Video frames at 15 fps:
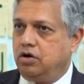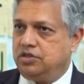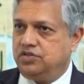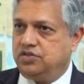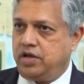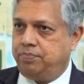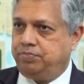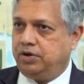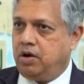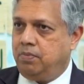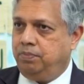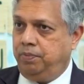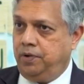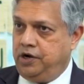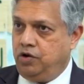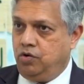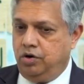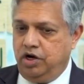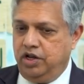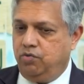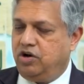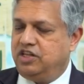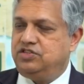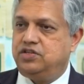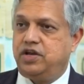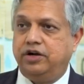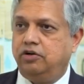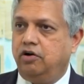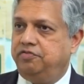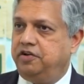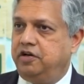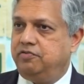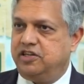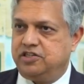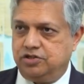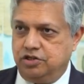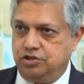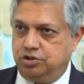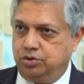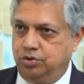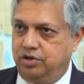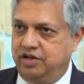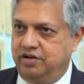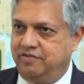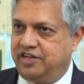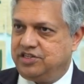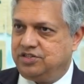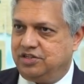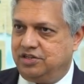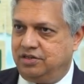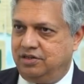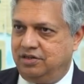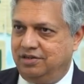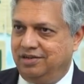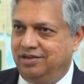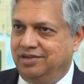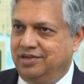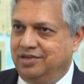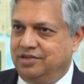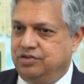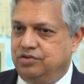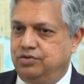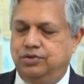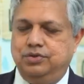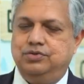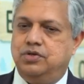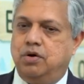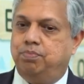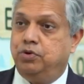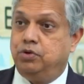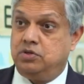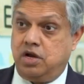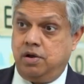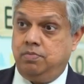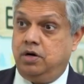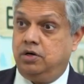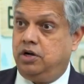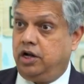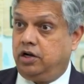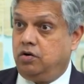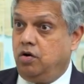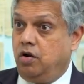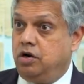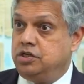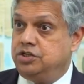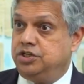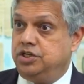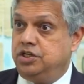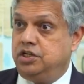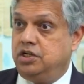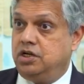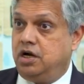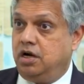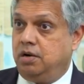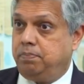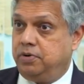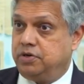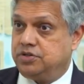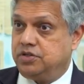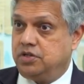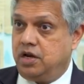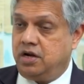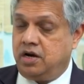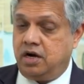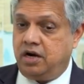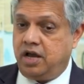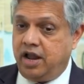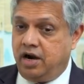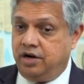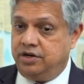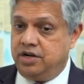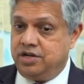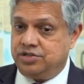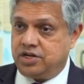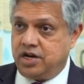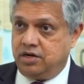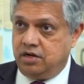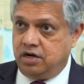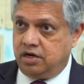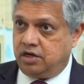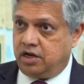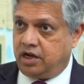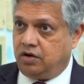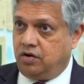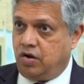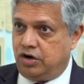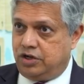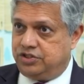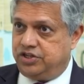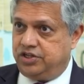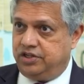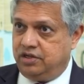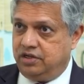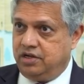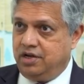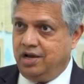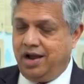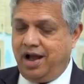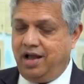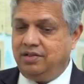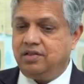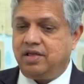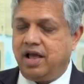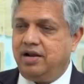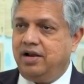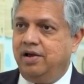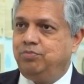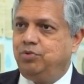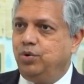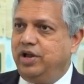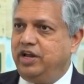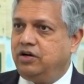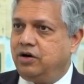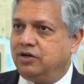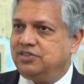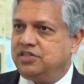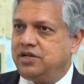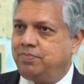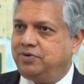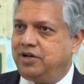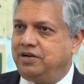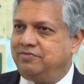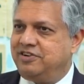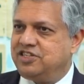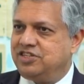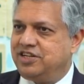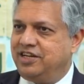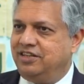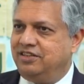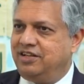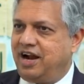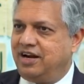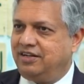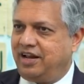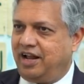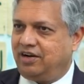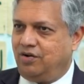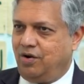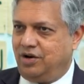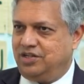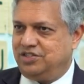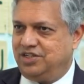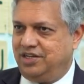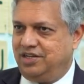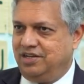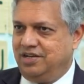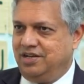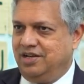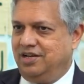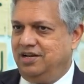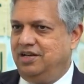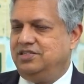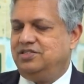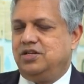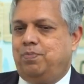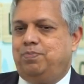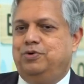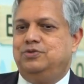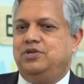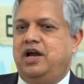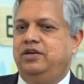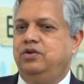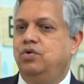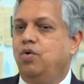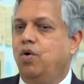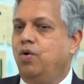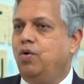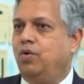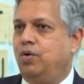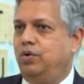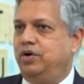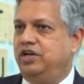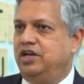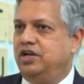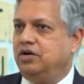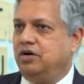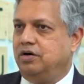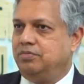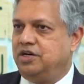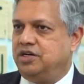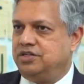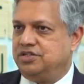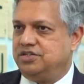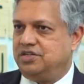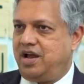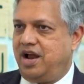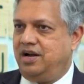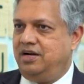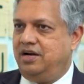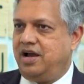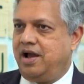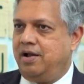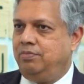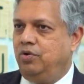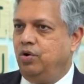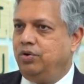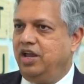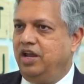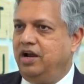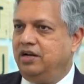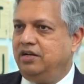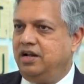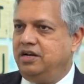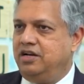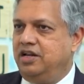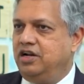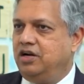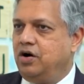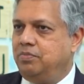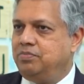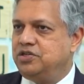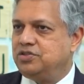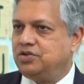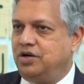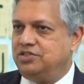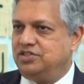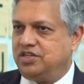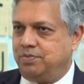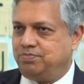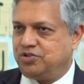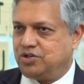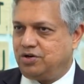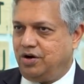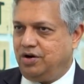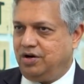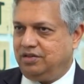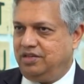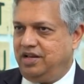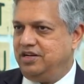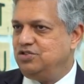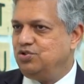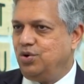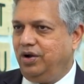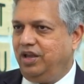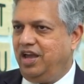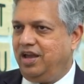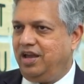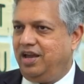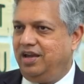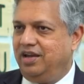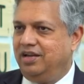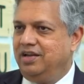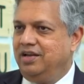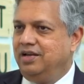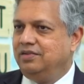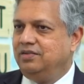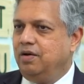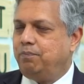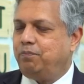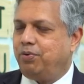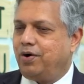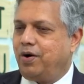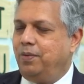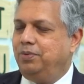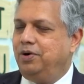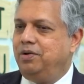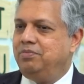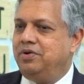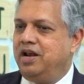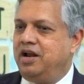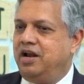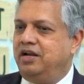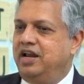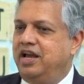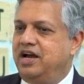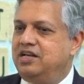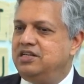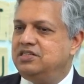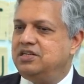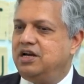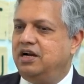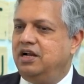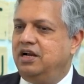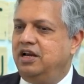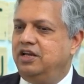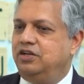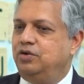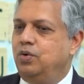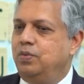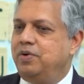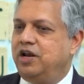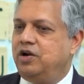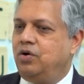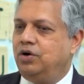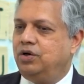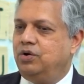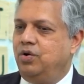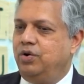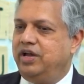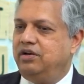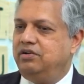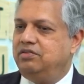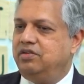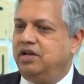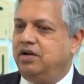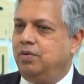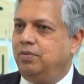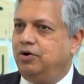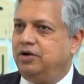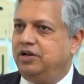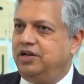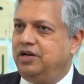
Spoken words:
concept company only one set of investors should invest in. So, suppose I'm a technology person and I understand that technology, and then I'm doing concept investing in that technology. Let's suppose I know e commerce and I am looking at an e commerce concept stock, then it's okay. The problem in India is suddenly you may not know anything about